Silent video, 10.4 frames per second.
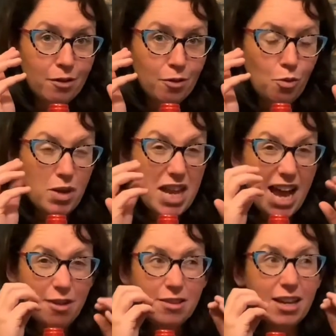
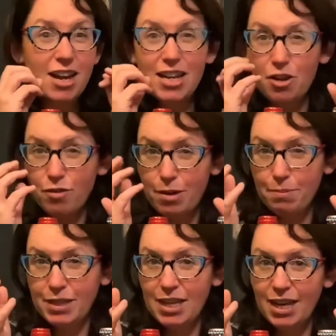without the kind of grippy
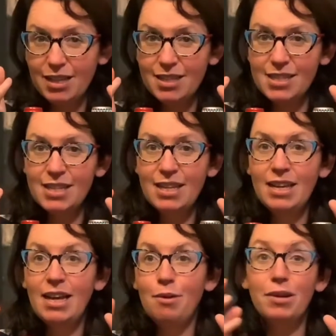tannins,
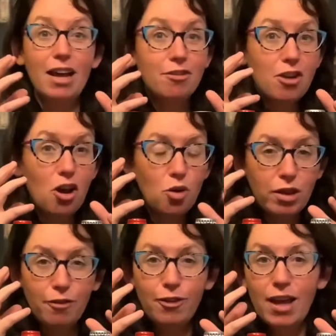without the oaky
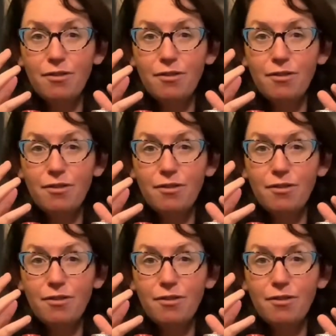flavour.